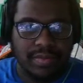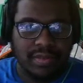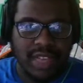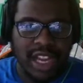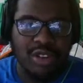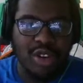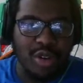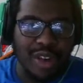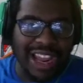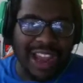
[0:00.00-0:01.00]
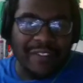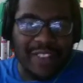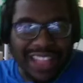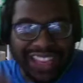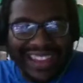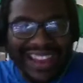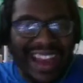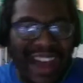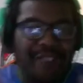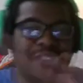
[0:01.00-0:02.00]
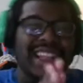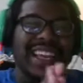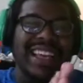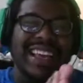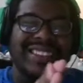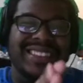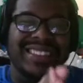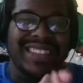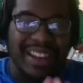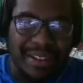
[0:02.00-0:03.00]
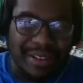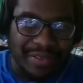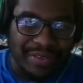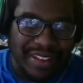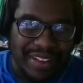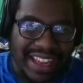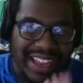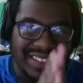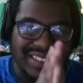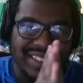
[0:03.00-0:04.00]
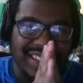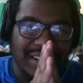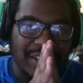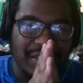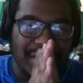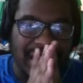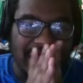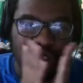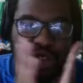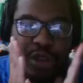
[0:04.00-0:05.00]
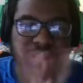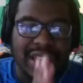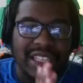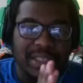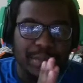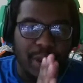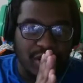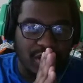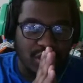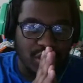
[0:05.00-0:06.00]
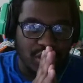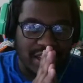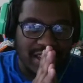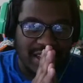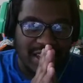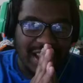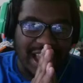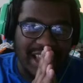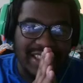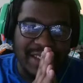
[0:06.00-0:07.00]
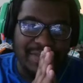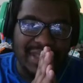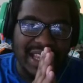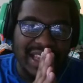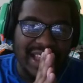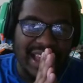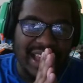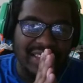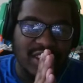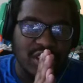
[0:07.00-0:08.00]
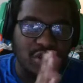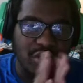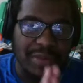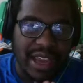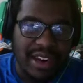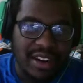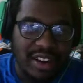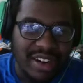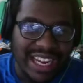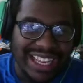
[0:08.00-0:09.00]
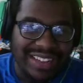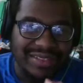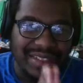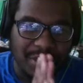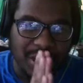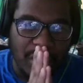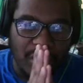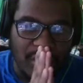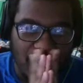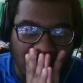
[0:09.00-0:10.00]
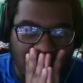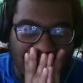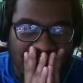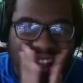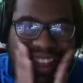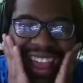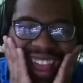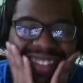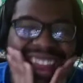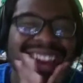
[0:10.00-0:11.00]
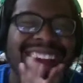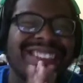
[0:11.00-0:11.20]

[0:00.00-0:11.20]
I don't know. Like, I feel like instead of like, you could play sparring student and then play the 3 mana card that gives something overwhelm, and then that's a